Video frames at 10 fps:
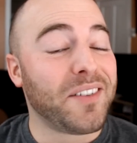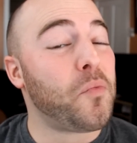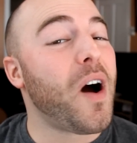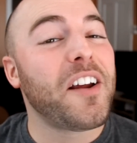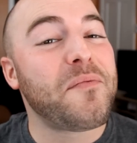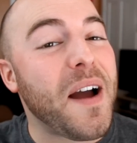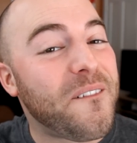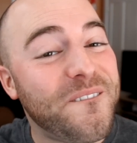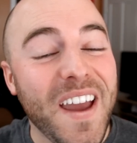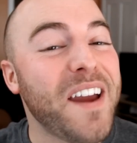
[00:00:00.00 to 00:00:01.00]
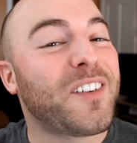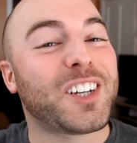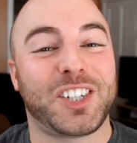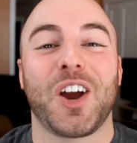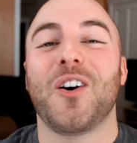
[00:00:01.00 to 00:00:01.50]
And one of my
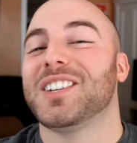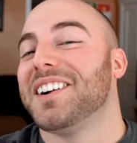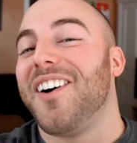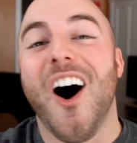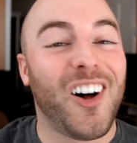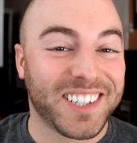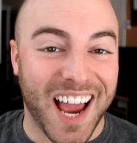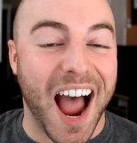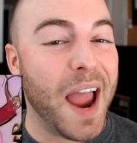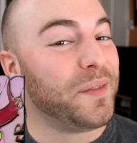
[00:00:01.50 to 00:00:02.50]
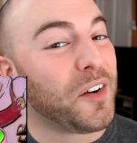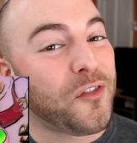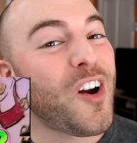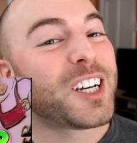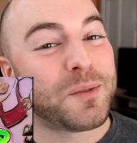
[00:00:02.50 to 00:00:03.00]
favorite shows of all time, The
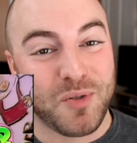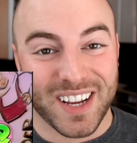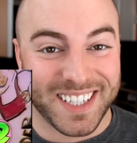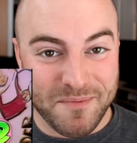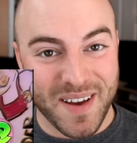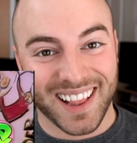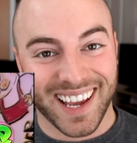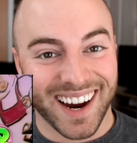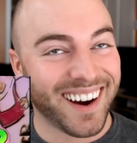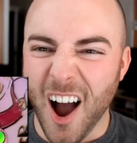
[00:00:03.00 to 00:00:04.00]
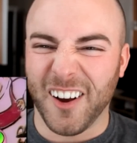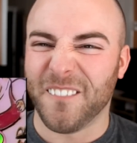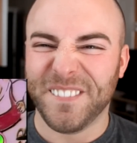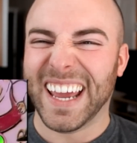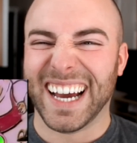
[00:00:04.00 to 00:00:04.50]
Fresh Prince of Bel-Air. Uncle
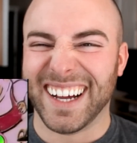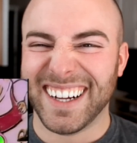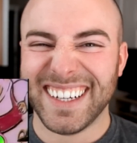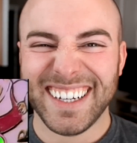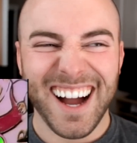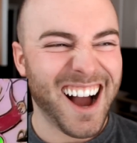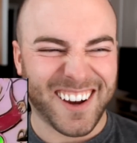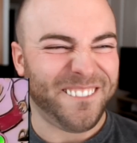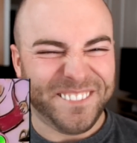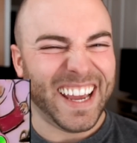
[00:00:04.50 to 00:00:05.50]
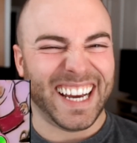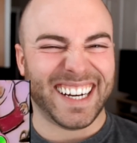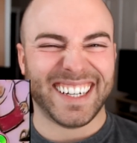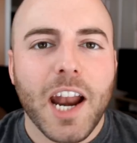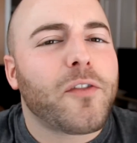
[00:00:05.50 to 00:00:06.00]
Phil. Uncle
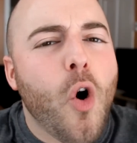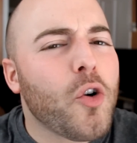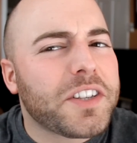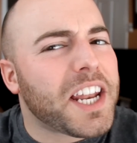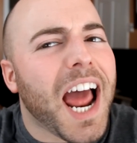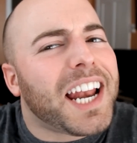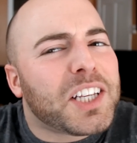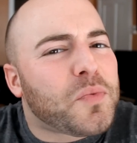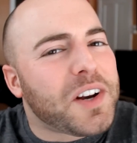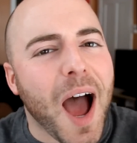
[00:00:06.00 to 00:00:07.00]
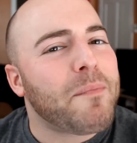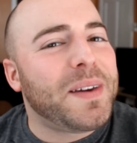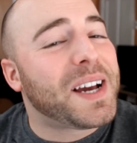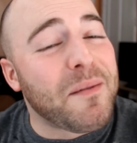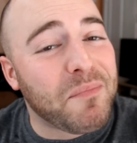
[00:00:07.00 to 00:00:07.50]
Phil. And of course, the nineties would not
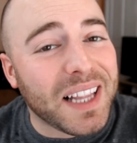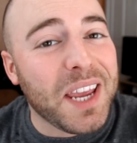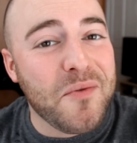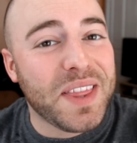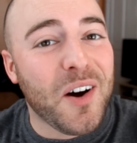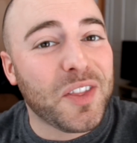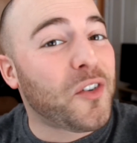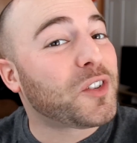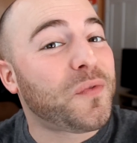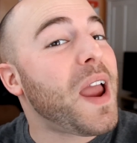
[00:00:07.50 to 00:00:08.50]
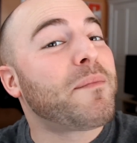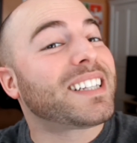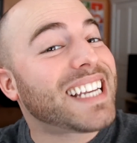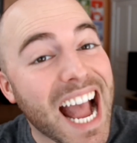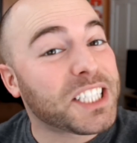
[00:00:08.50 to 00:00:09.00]
be complete without those
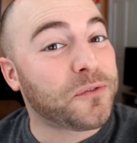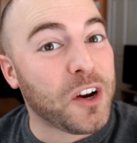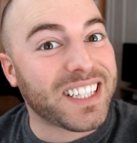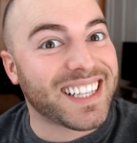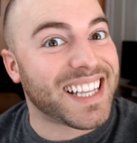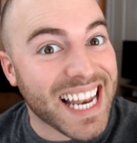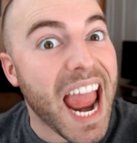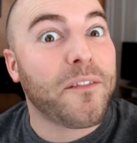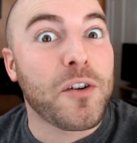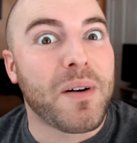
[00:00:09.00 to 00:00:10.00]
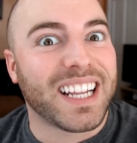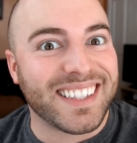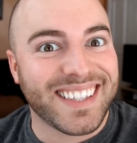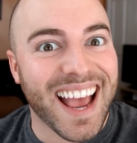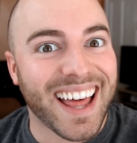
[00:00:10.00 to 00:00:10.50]
famous catchphrases that everybody
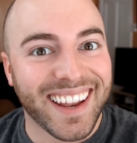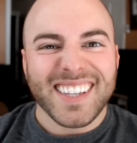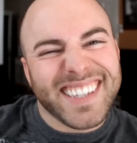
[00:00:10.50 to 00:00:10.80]
said.